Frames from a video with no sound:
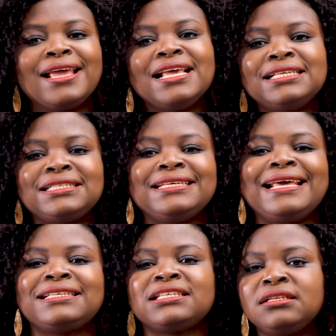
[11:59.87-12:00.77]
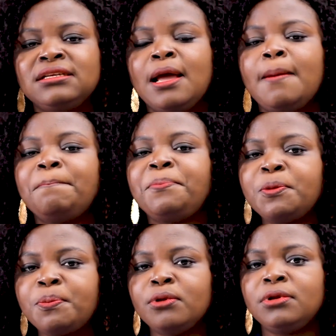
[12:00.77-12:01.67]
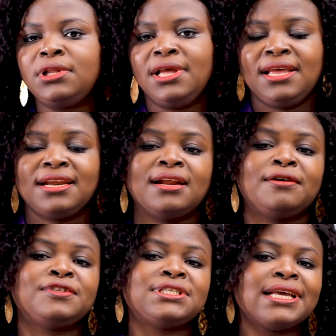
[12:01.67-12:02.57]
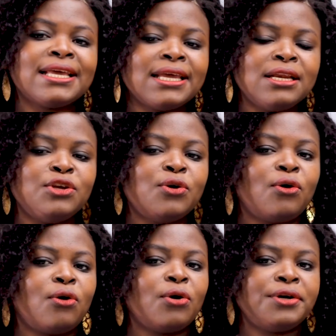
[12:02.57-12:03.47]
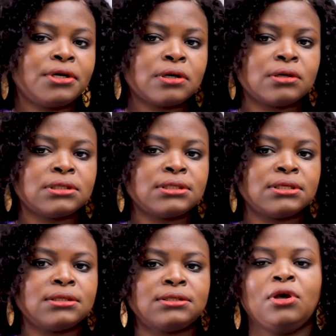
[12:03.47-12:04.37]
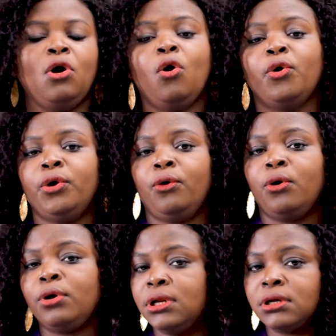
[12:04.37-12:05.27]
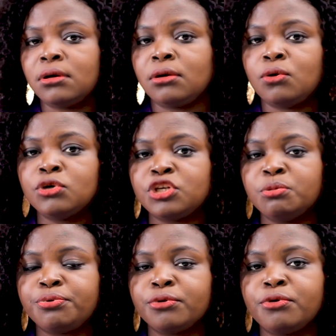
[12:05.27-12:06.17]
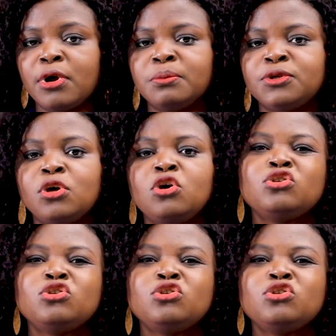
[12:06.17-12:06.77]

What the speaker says: is getting people that have taken your other courses or your other coaching programs